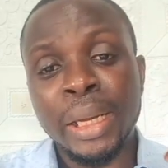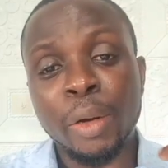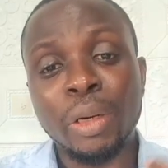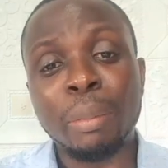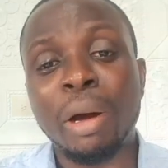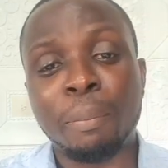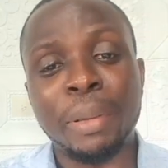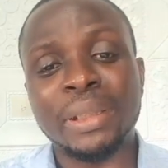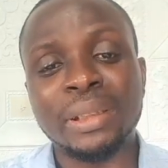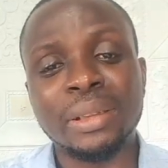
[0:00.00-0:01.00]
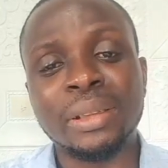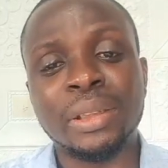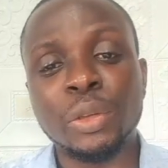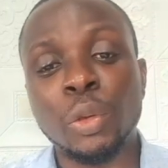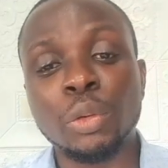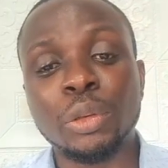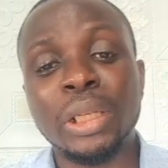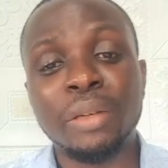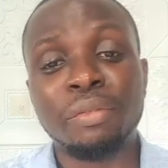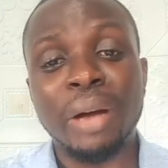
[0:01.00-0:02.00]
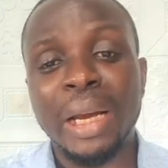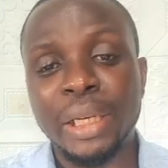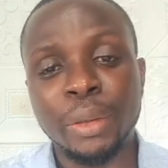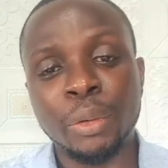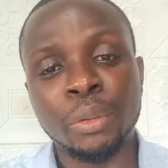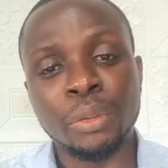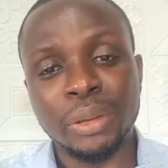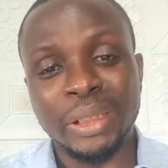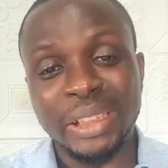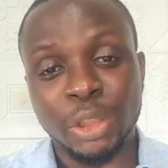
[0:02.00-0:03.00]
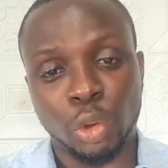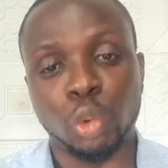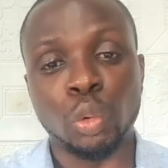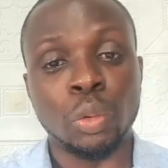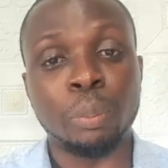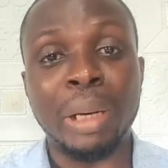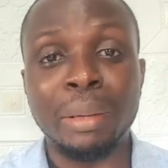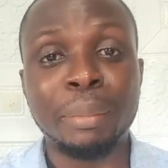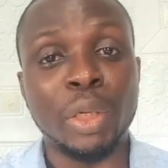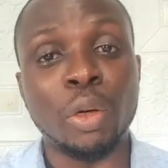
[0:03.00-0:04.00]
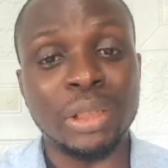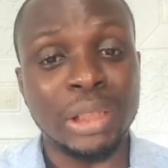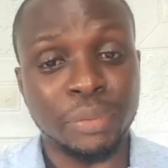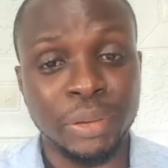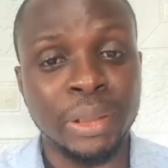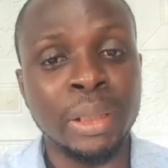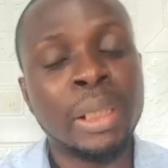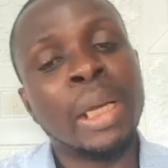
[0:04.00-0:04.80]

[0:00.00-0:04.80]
a whole number of persons don't really value this tool, probably because it's free.